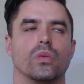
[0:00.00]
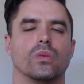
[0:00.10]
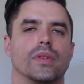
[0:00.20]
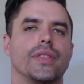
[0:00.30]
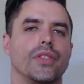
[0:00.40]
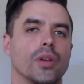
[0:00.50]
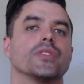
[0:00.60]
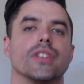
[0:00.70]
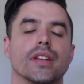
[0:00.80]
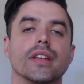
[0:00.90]
with the
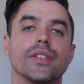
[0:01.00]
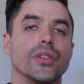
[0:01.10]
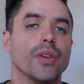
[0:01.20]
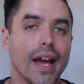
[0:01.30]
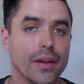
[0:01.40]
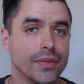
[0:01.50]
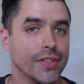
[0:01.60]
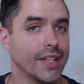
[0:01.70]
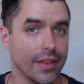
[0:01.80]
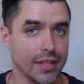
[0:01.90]
opportunities you have to
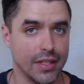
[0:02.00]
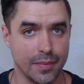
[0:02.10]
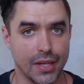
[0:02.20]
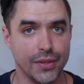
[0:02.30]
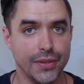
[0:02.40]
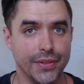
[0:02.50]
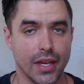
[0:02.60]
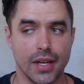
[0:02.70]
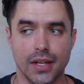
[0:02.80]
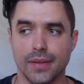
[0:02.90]
gather emails,
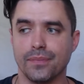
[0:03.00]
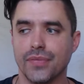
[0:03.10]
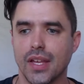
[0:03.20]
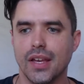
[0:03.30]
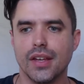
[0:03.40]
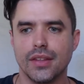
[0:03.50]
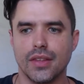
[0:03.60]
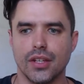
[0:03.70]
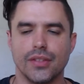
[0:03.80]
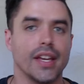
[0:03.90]

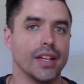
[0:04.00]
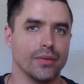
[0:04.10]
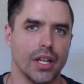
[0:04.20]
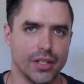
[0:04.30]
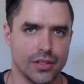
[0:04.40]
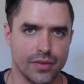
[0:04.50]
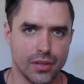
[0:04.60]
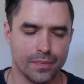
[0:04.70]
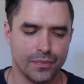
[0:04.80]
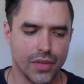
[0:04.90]
that you take advantage of
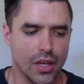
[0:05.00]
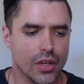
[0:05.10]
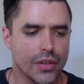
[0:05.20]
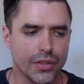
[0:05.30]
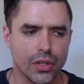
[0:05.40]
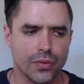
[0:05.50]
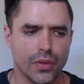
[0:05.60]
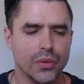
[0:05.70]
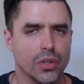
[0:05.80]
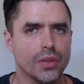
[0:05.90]
them. So
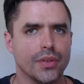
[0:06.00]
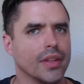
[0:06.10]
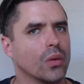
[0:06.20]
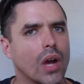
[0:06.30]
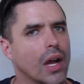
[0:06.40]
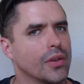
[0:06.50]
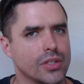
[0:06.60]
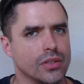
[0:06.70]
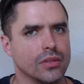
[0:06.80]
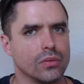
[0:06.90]
first we'll go into like, why would
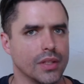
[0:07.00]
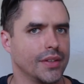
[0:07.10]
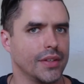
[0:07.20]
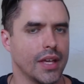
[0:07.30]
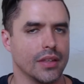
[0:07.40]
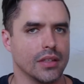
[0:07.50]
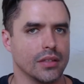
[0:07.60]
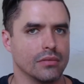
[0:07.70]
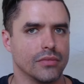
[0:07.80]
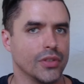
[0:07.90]
you want to gather
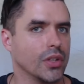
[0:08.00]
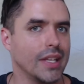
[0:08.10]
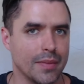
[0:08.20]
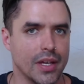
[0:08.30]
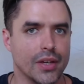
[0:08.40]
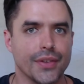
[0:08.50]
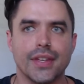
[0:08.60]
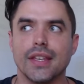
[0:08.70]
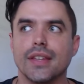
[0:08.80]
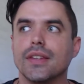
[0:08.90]
sort of emails?
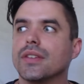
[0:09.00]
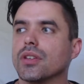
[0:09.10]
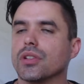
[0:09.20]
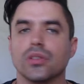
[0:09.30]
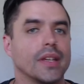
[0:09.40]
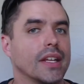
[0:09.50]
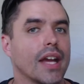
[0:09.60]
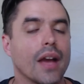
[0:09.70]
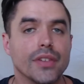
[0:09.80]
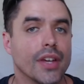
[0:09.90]
Is social media
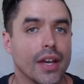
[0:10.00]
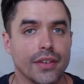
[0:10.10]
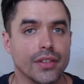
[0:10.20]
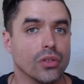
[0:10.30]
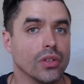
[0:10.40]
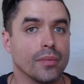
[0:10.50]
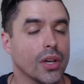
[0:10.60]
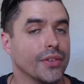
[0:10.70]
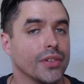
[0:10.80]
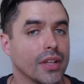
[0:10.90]
advertising or
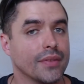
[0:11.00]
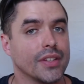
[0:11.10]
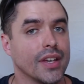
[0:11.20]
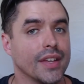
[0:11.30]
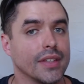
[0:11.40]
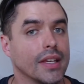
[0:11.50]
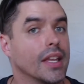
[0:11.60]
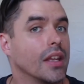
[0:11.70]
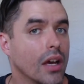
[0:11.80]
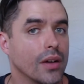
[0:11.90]
impersonal advertising
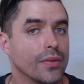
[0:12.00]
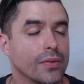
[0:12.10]
enough?